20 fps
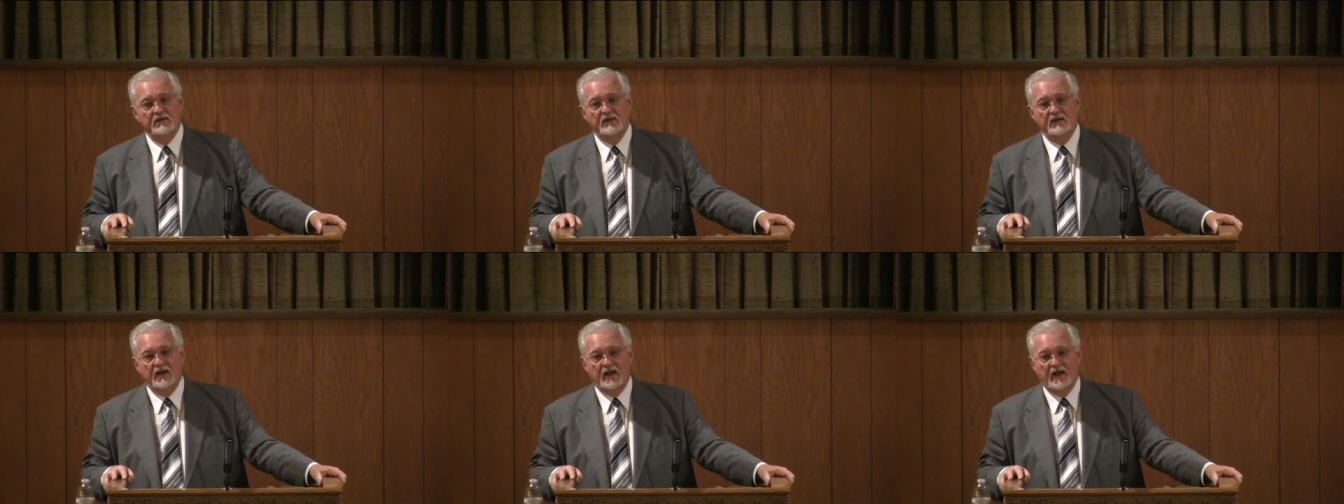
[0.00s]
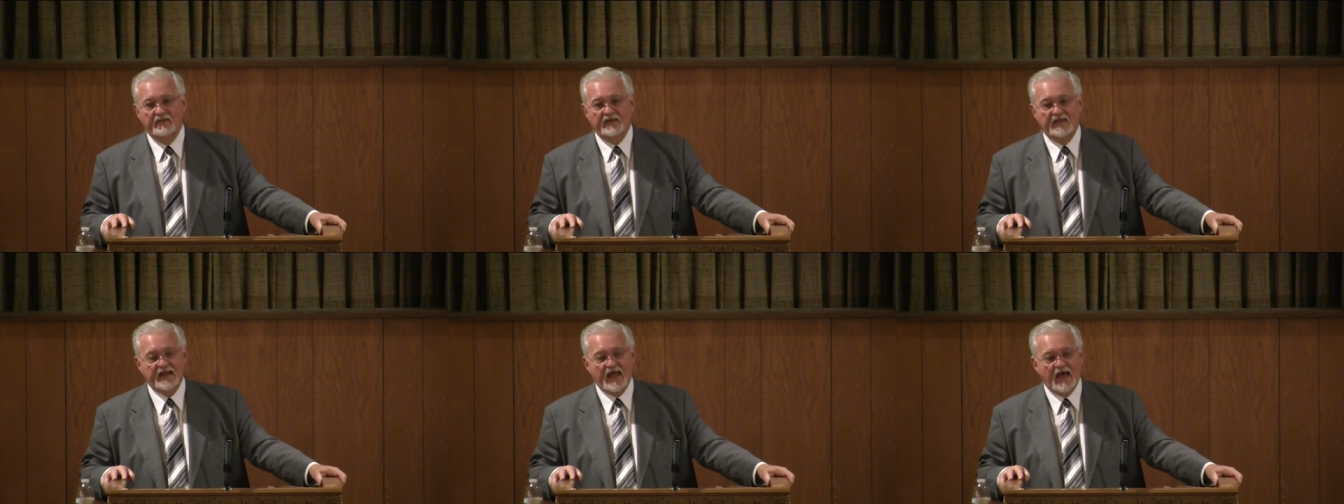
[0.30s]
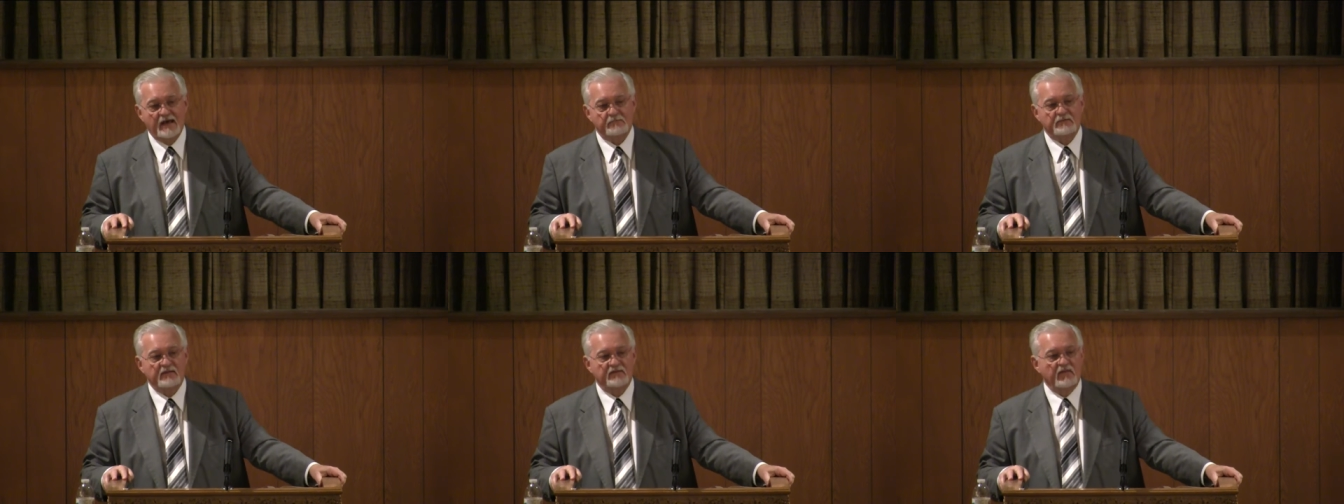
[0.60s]
and they
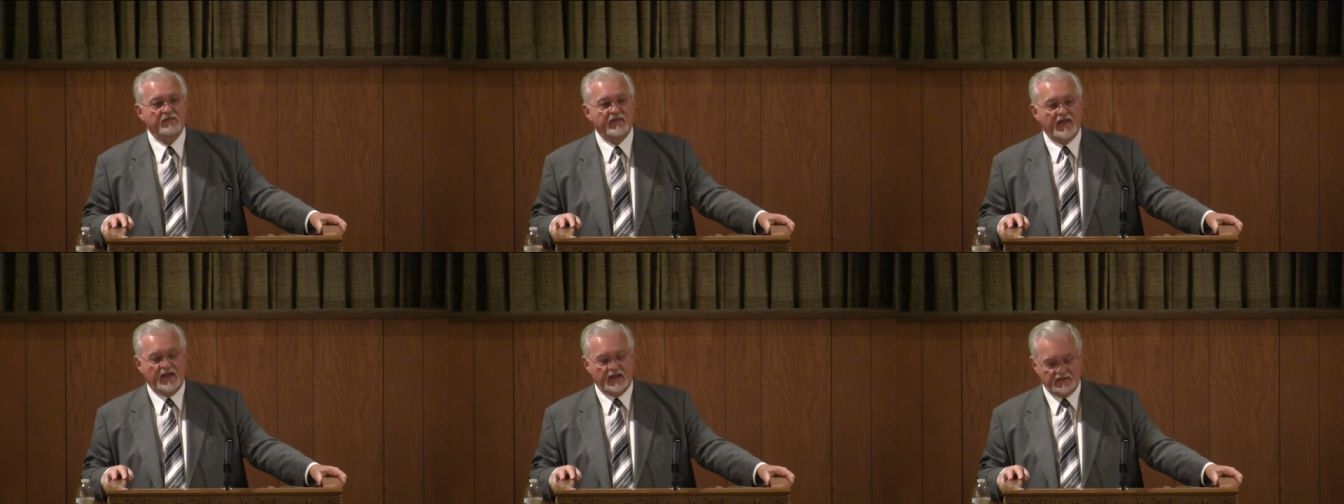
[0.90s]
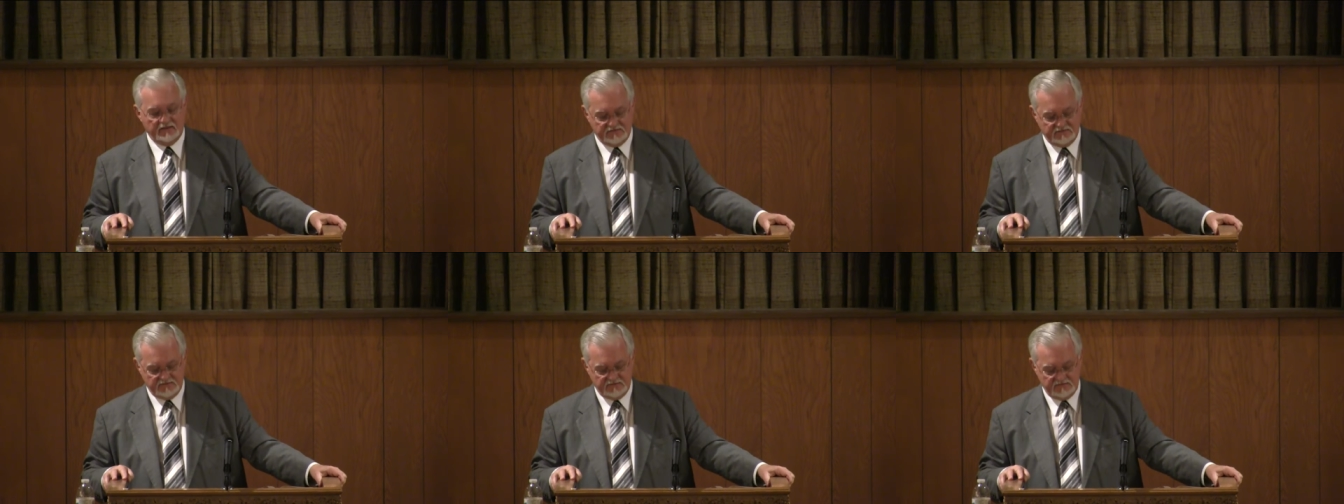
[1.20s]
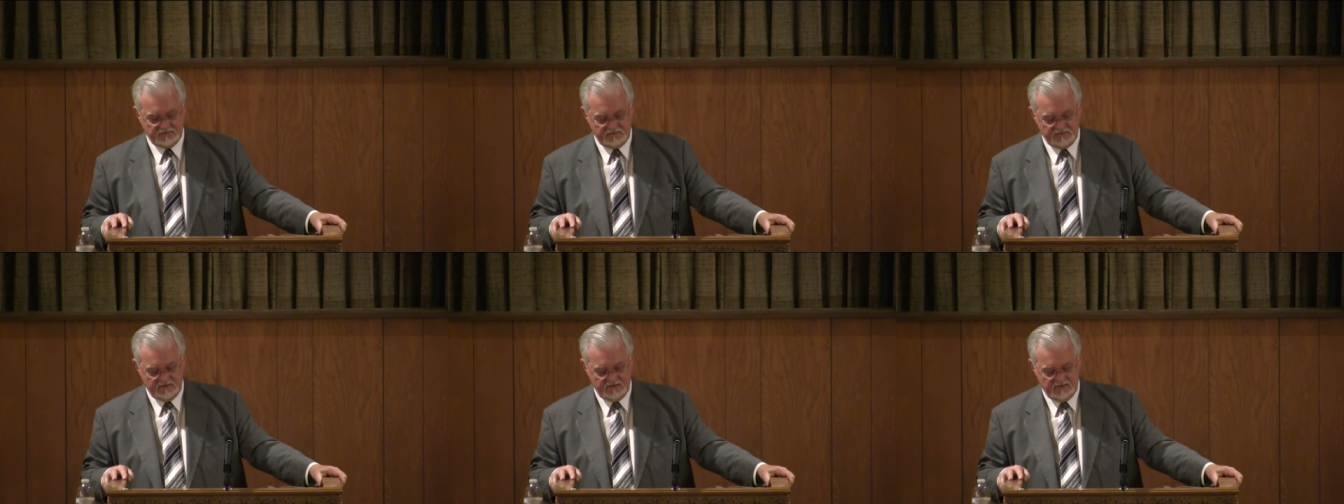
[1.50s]
die by the
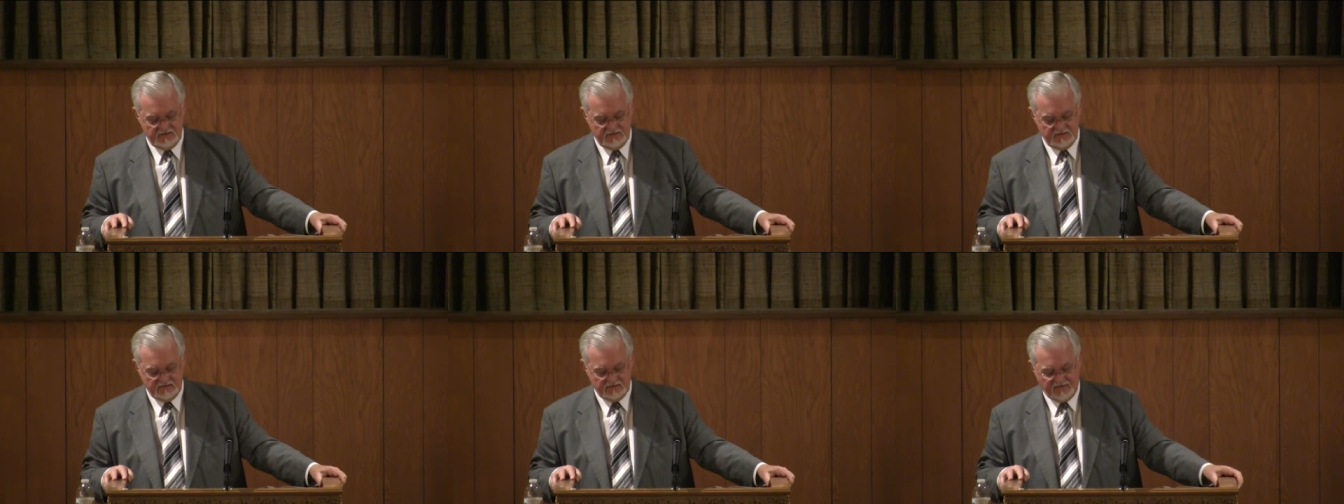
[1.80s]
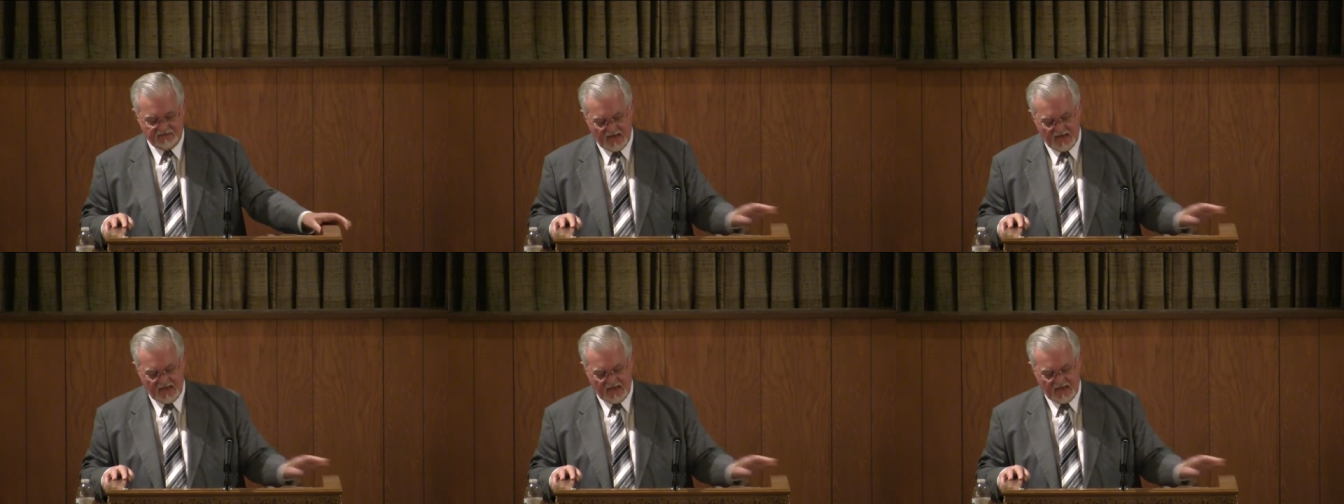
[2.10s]
thousands. Now,